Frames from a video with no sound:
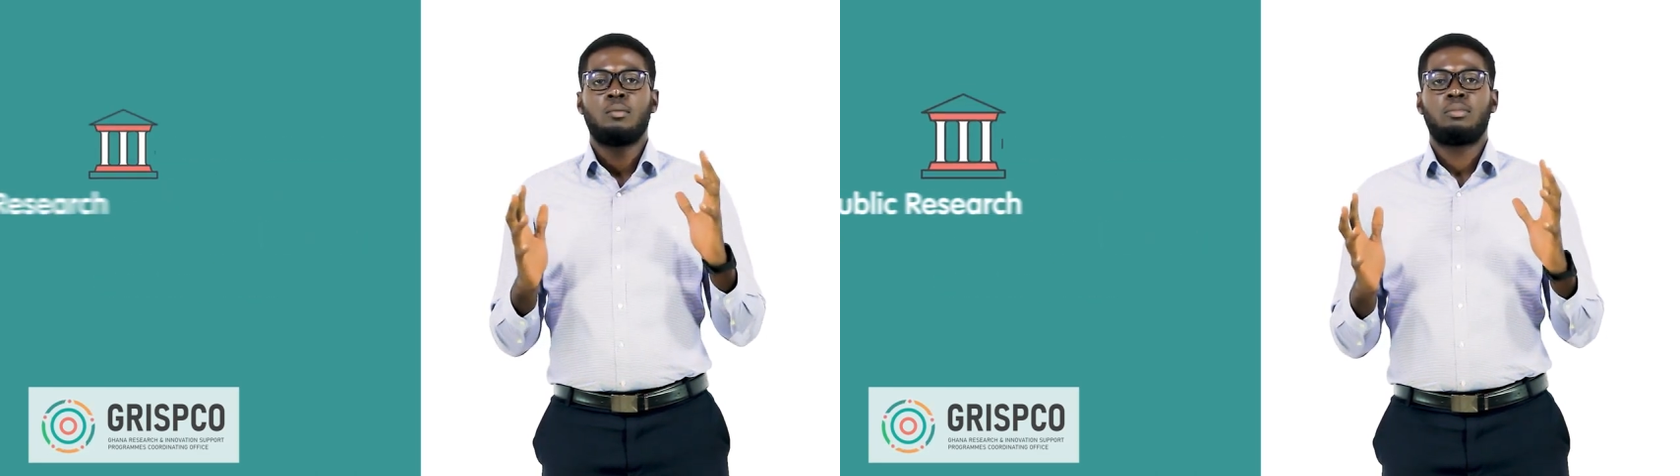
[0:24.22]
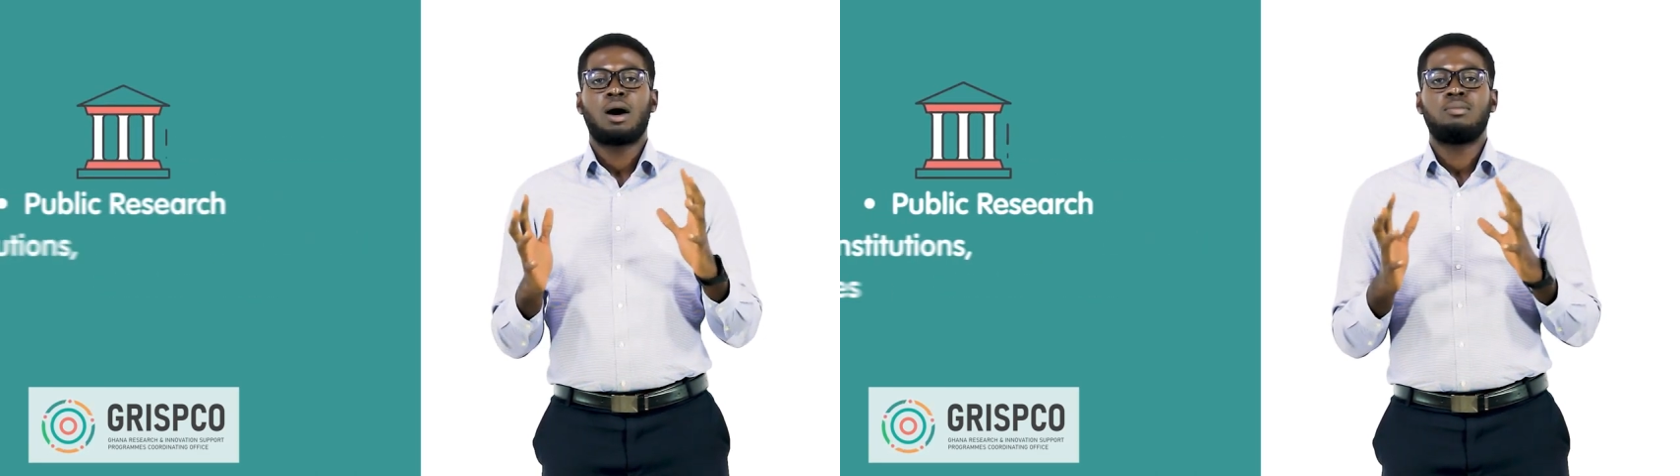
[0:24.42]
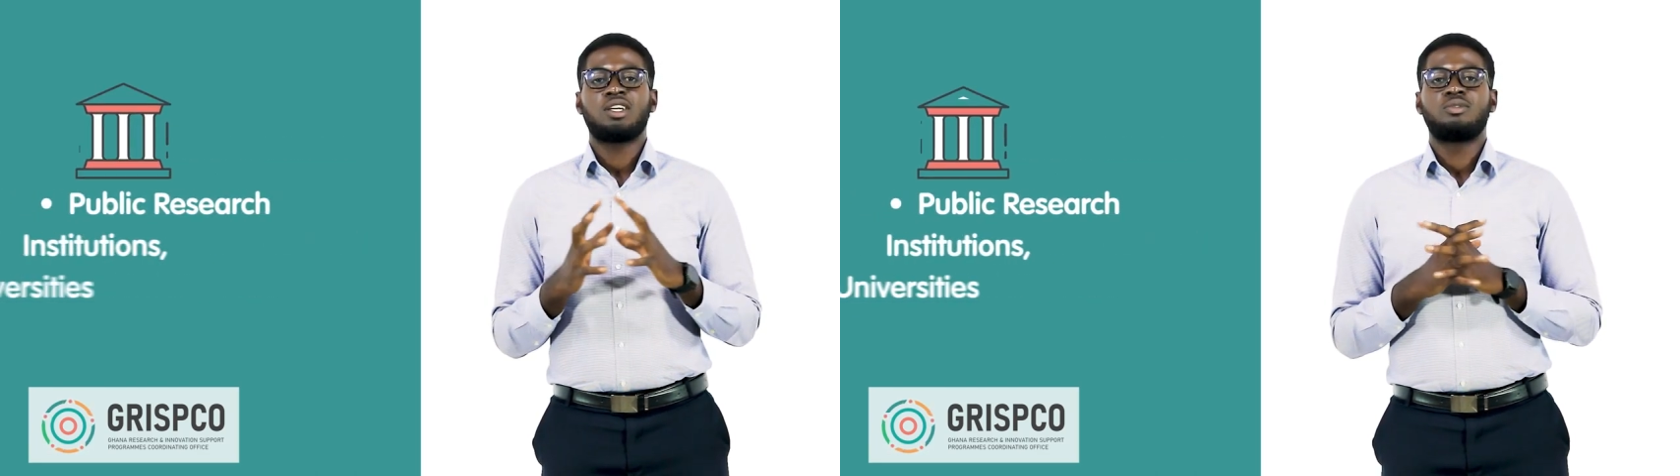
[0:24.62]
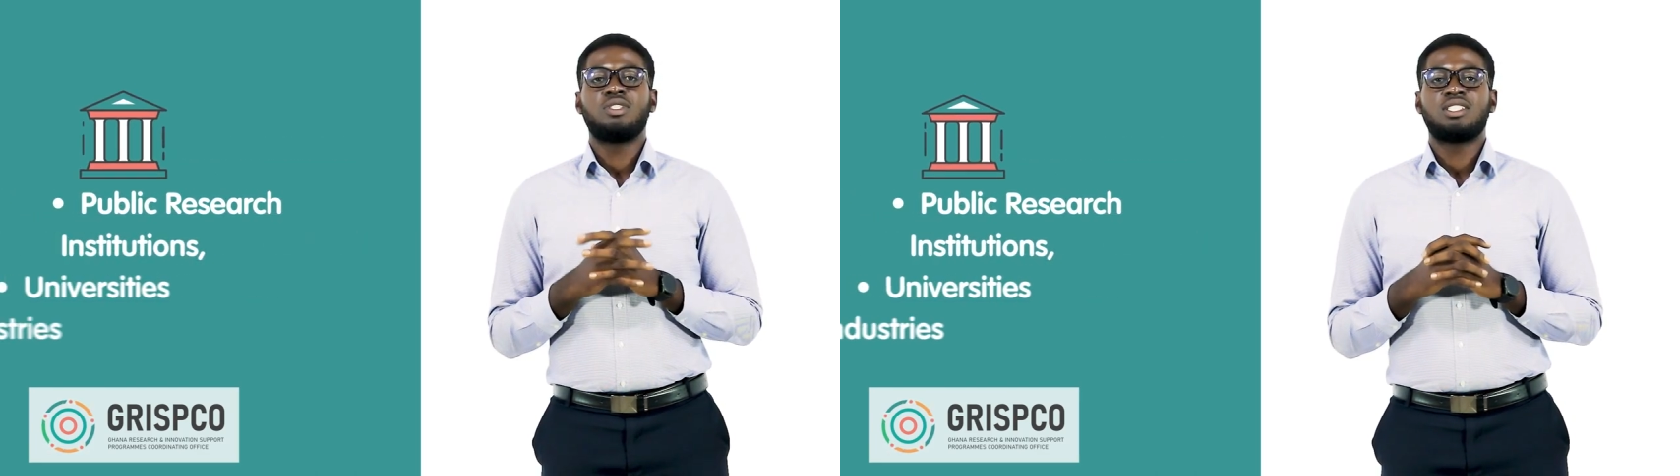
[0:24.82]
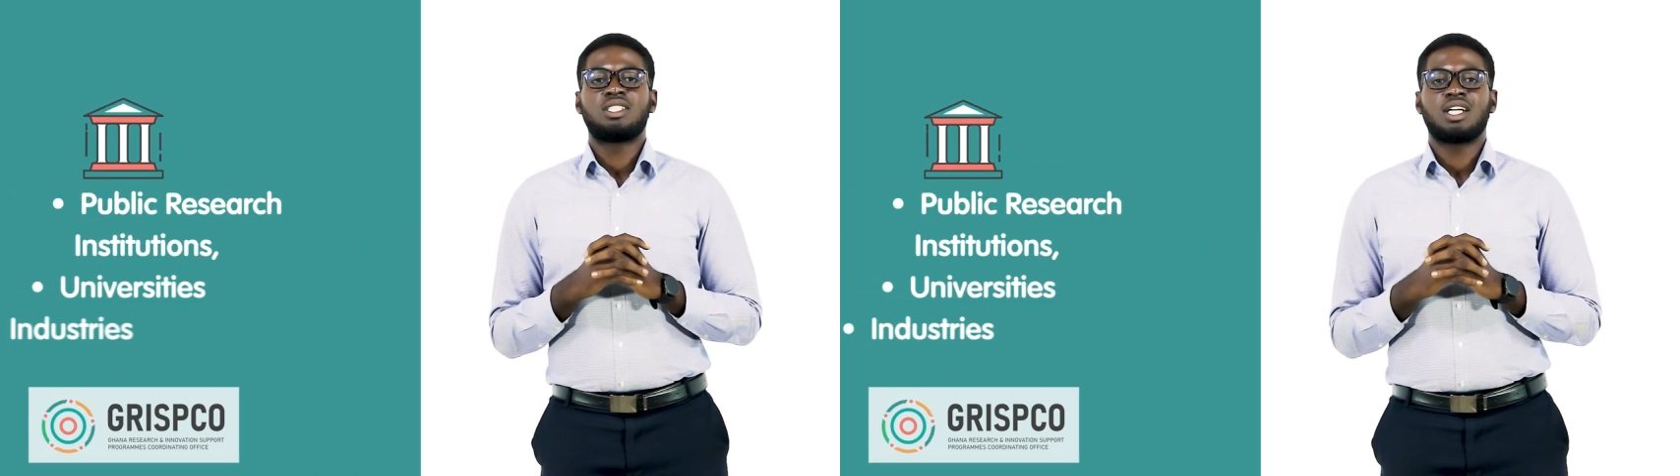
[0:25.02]
Public
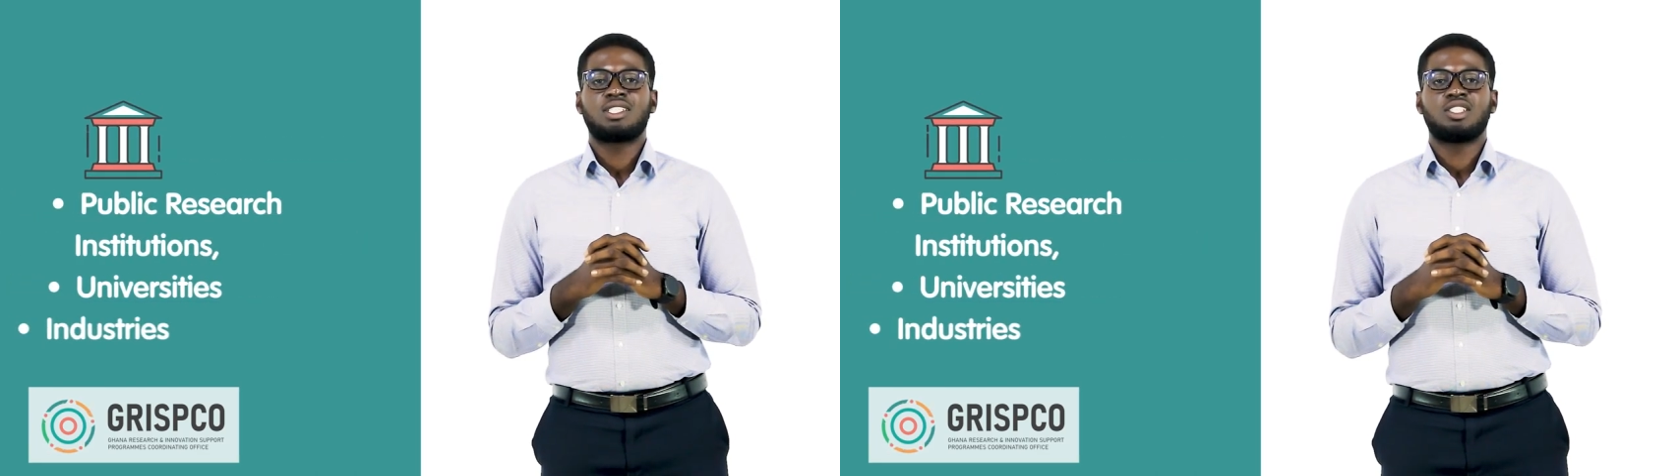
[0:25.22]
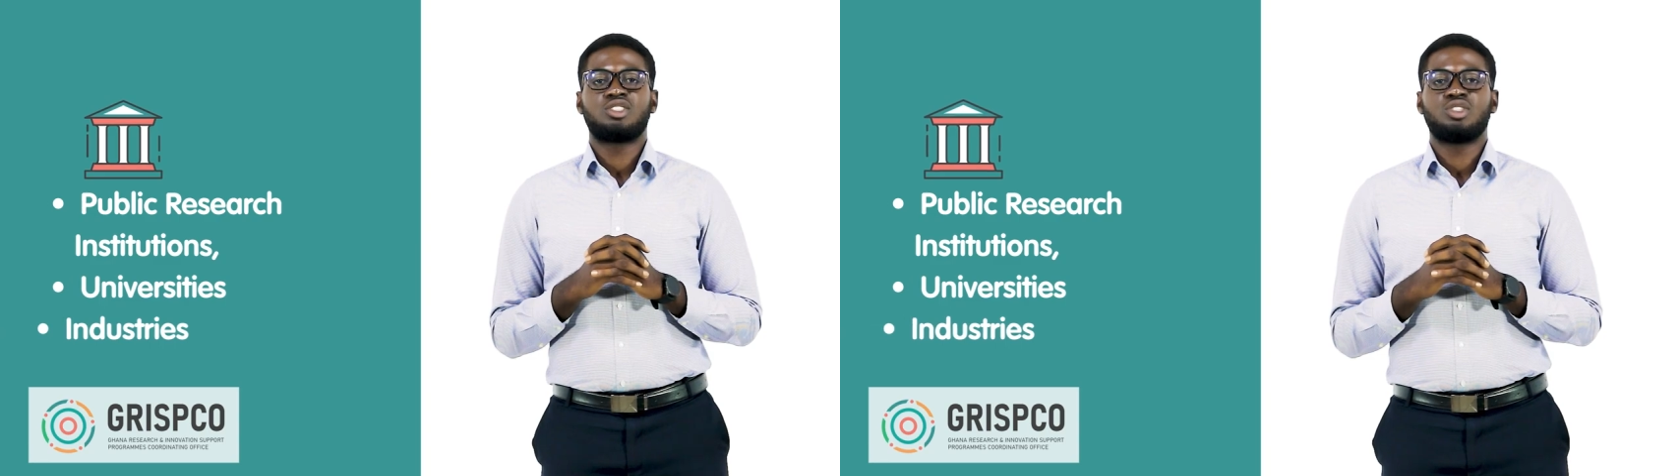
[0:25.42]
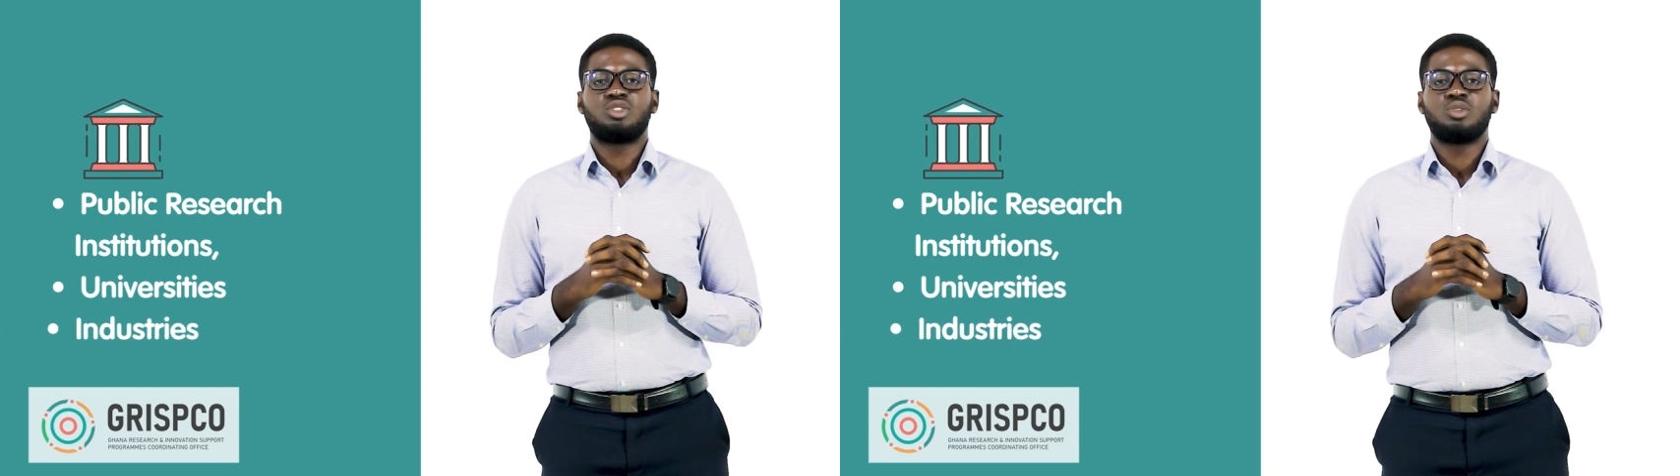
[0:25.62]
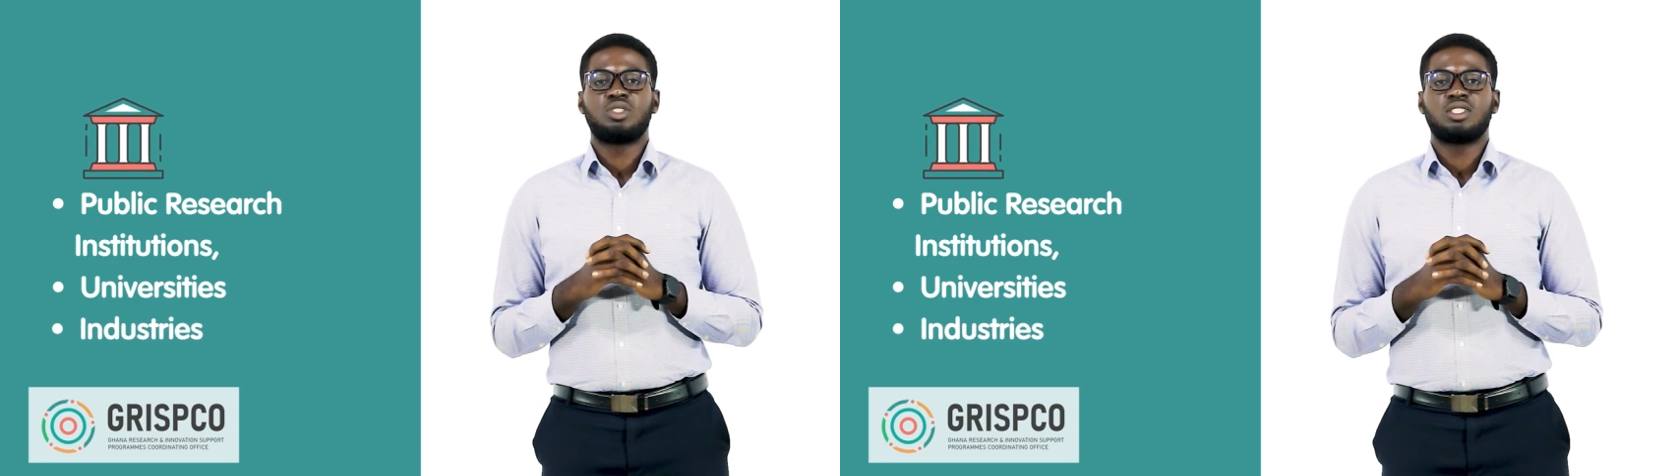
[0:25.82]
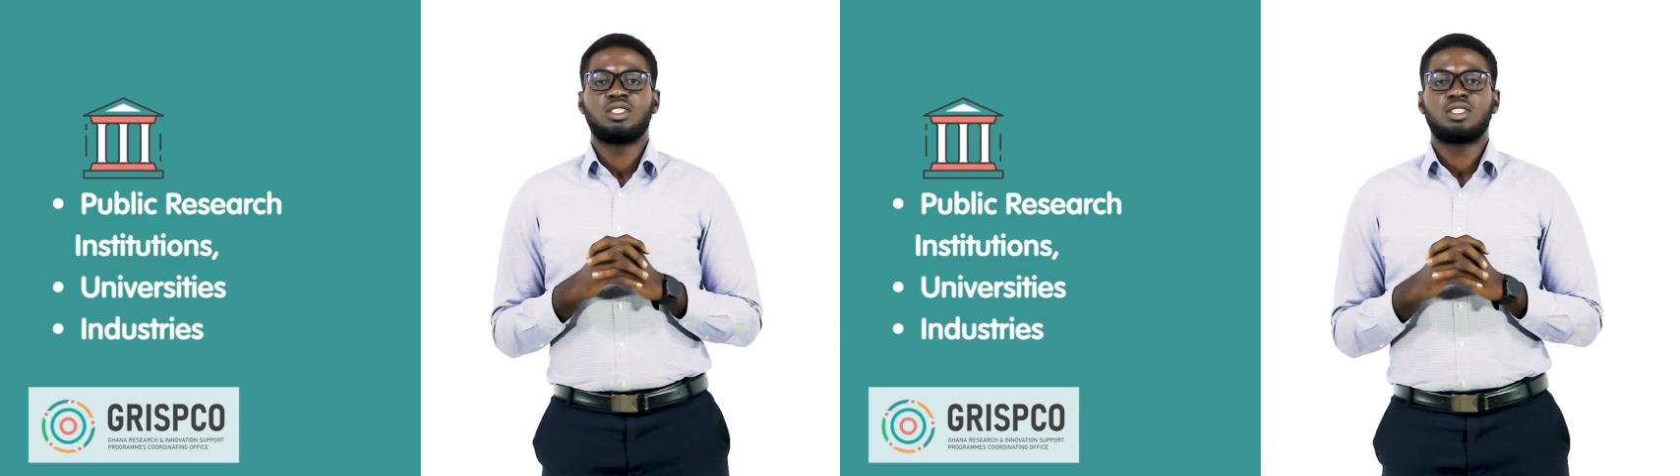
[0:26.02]
research
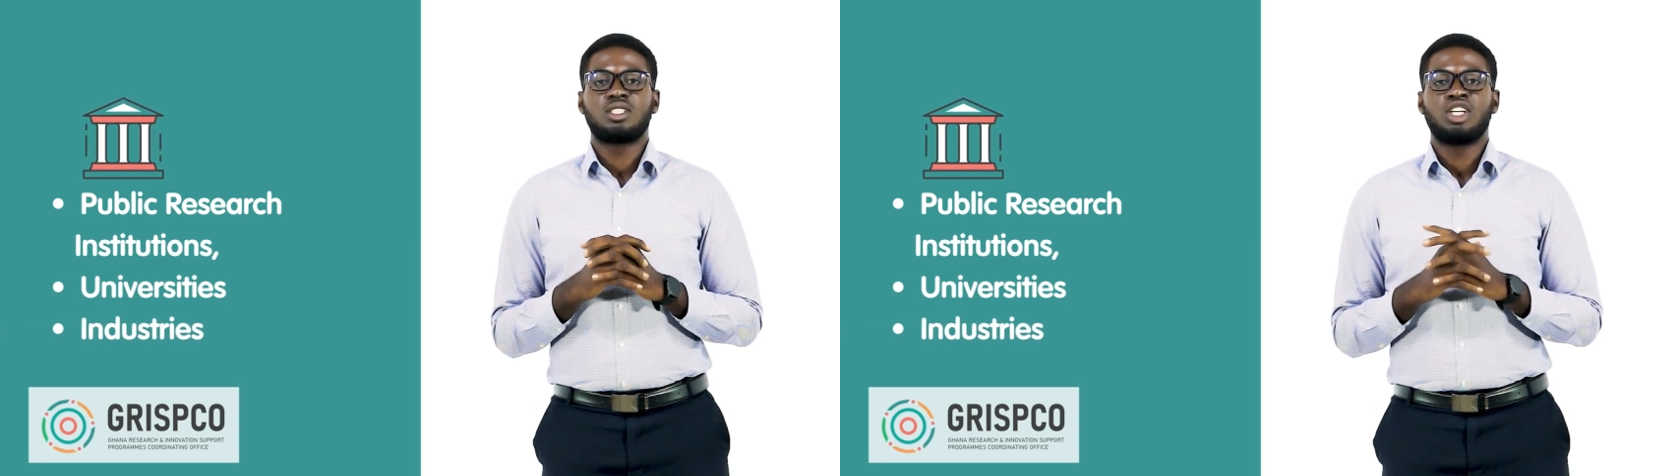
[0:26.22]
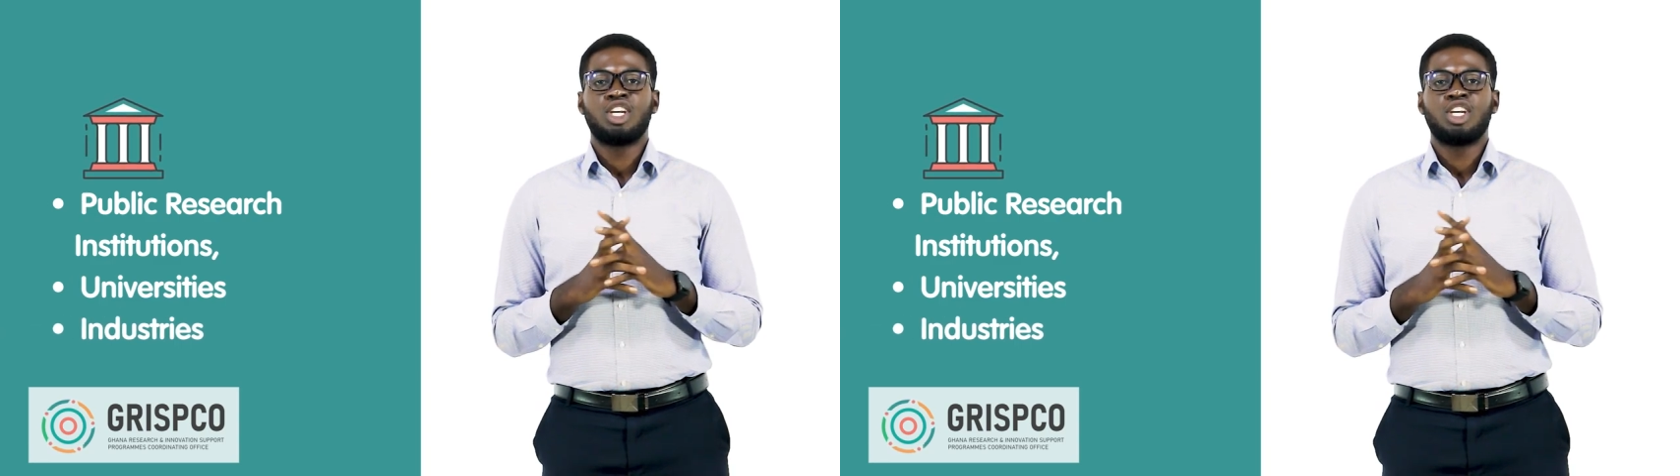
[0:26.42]
institutions,